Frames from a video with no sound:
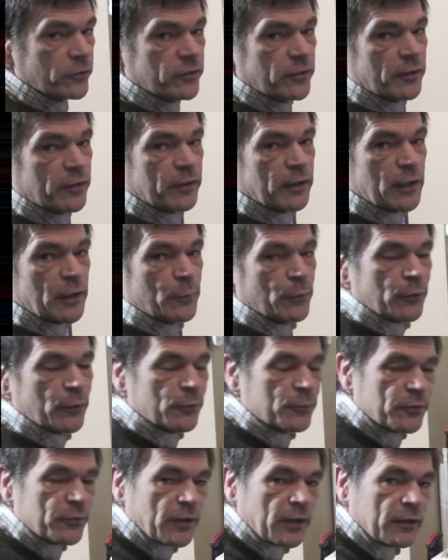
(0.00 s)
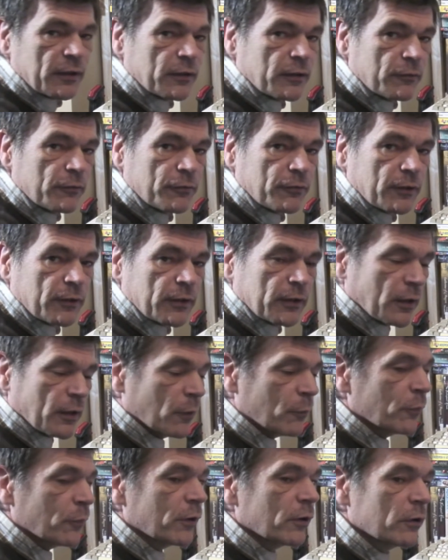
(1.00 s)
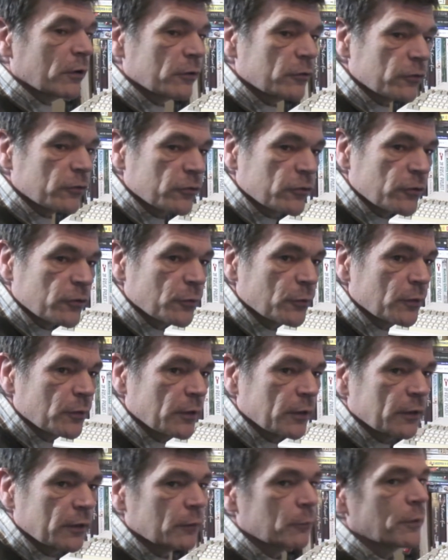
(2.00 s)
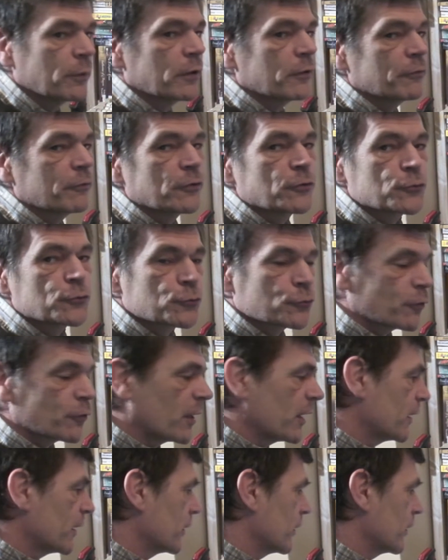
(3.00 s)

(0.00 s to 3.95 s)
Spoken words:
set the keyboard up slightly differently, and we're going to just do a little bit of a track.